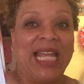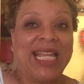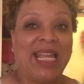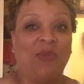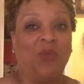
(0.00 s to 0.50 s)

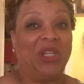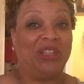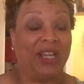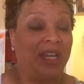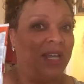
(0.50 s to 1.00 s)
Again, we
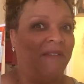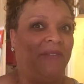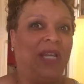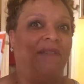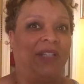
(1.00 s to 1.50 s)

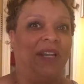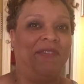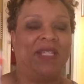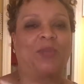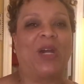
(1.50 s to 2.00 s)
love, love,
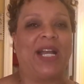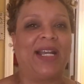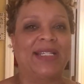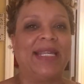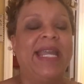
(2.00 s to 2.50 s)
love these
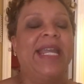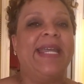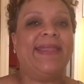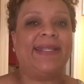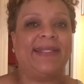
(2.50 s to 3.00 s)
products.
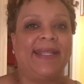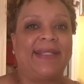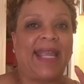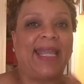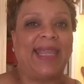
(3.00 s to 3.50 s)
This
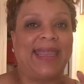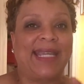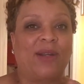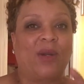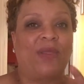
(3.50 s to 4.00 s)
is a
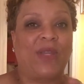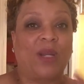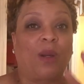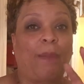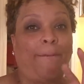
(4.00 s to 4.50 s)

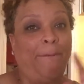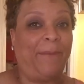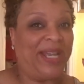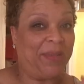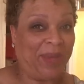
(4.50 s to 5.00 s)
thicker
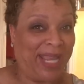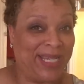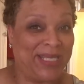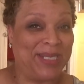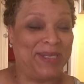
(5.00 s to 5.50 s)
butt
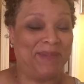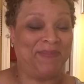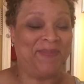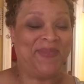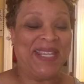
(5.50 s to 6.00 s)
paste.
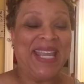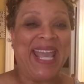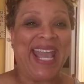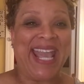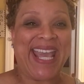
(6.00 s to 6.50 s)

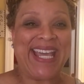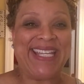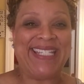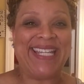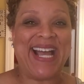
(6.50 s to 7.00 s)

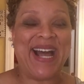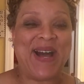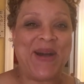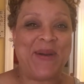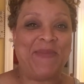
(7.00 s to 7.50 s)
And
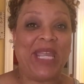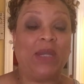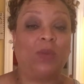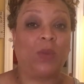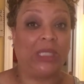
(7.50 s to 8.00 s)

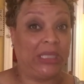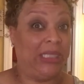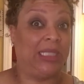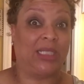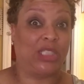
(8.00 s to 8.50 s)
it
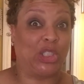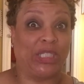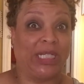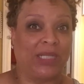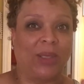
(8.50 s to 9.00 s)
really does the
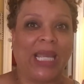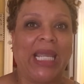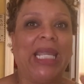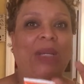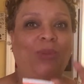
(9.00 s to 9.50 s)
trick,
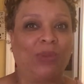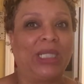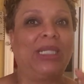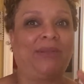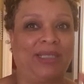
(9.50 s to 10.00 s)
okay? It
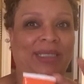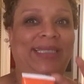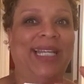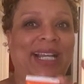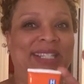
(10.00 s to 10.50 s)
really, really
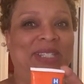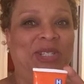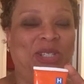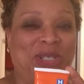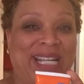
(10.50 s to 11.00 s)
does
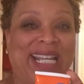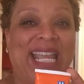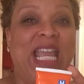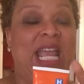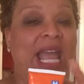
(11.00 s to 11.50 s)
the trick.
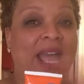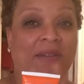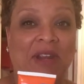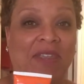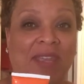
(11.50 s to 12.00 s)

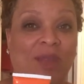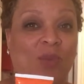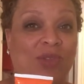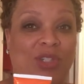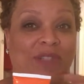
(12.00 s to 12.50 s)
everything
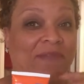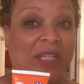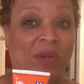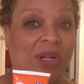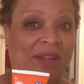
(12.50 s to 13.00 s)
will just
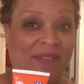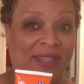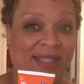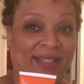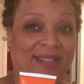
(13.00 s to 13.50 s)
float off of
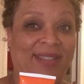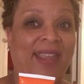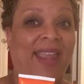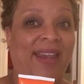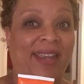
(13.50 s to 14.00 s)
this
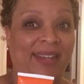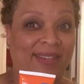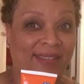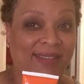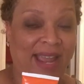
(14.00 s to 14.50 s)
and
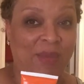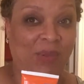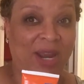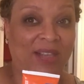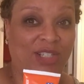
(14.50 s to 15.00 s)
into the
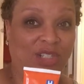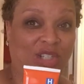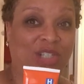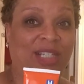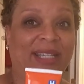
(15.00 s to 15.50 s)
diaper as it
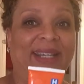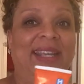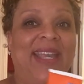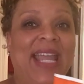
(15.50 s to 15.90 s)
should